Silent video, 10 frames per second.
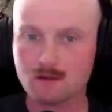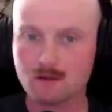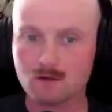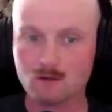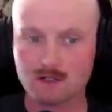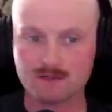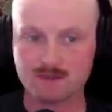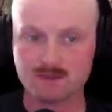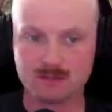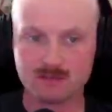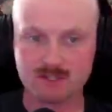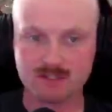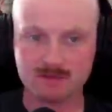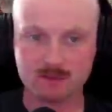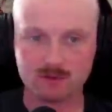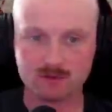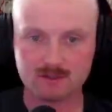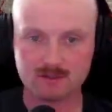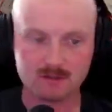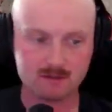Watch for trebuchets, of course.
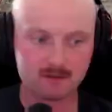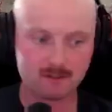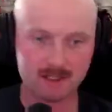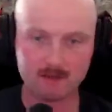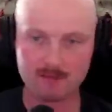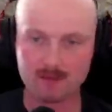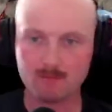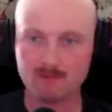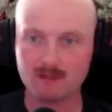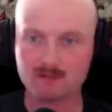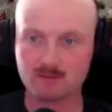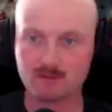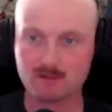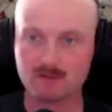That would be miserable.